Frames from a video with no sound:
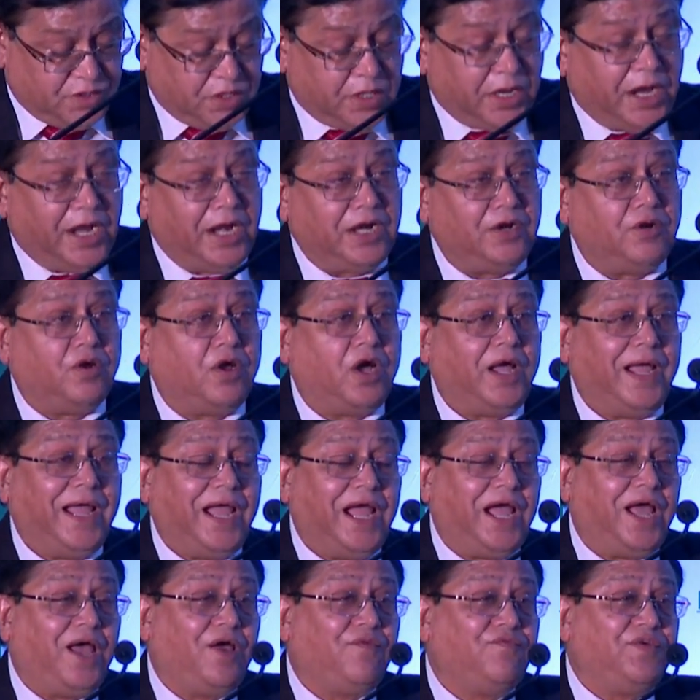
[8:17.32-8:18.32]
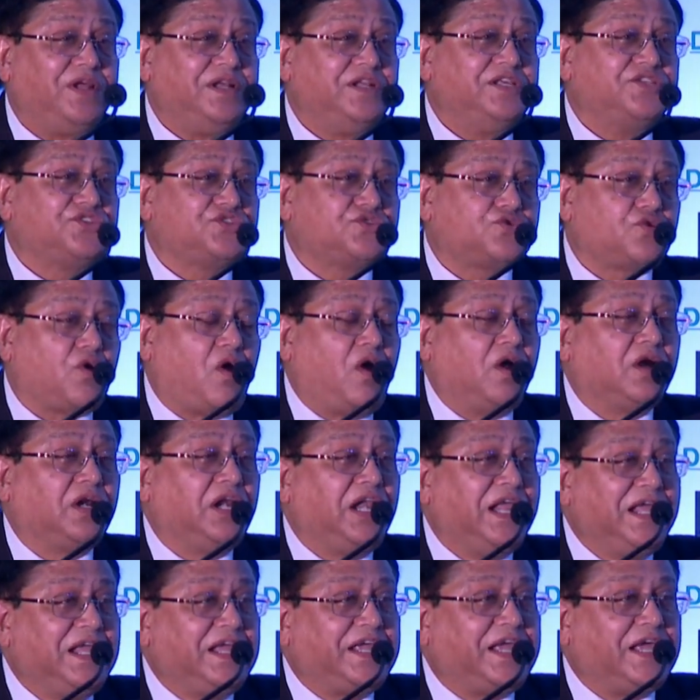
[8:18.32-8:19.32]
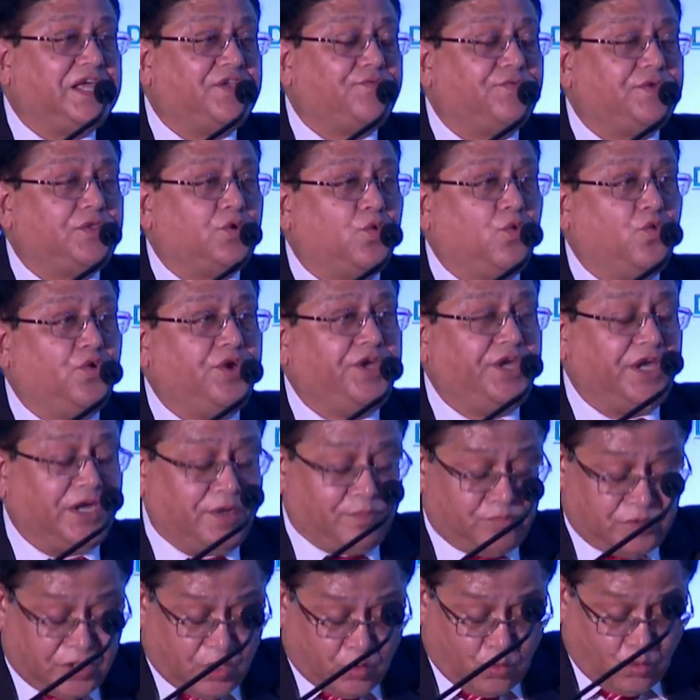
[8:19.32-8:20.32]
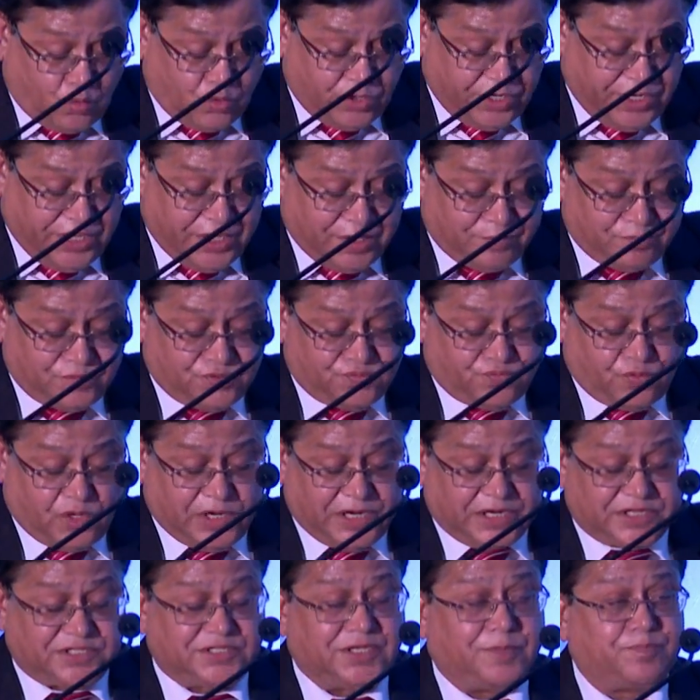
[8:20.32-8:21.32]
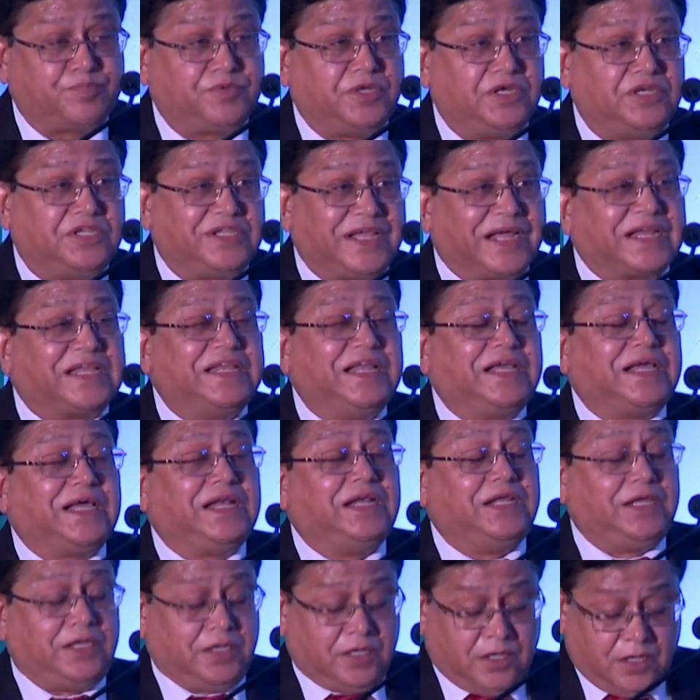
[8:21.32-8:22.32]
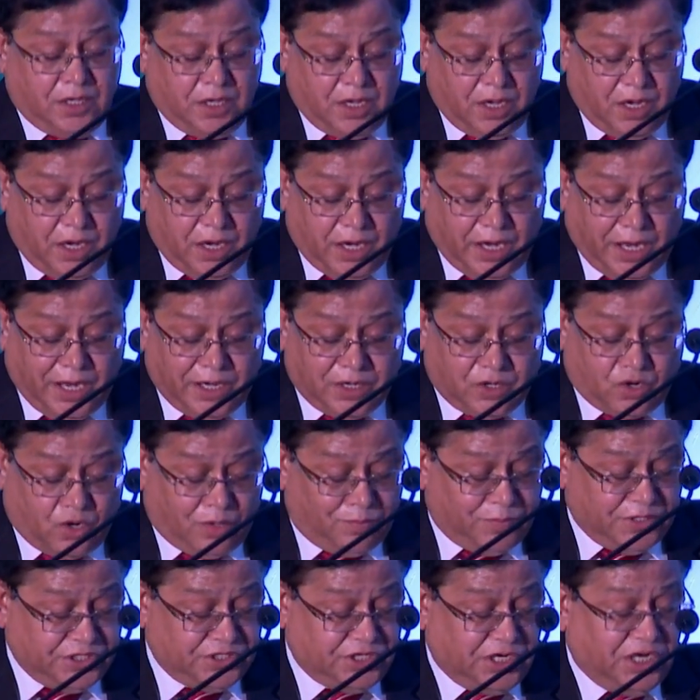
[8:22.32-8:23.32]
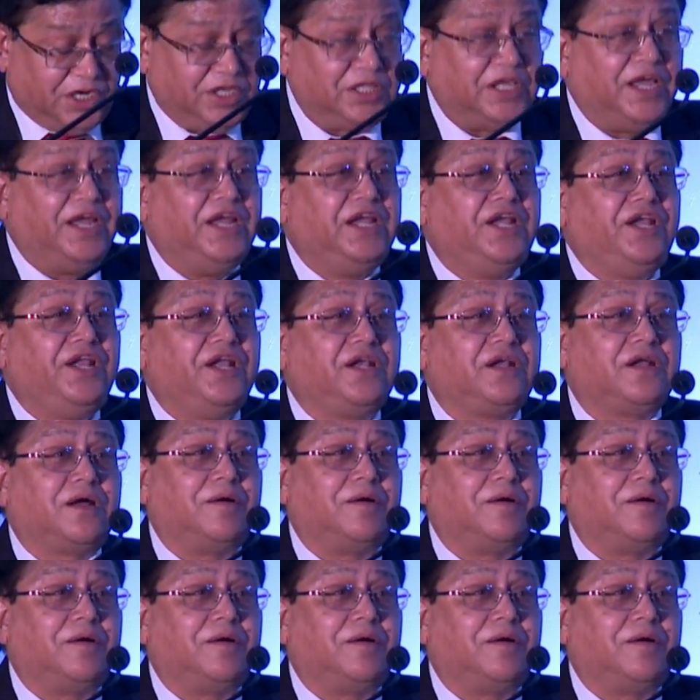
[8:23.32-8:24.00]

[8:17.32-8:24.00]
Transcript: and have a strong linkage with OEM, the ODMs, for accepting technically and commercially the Indian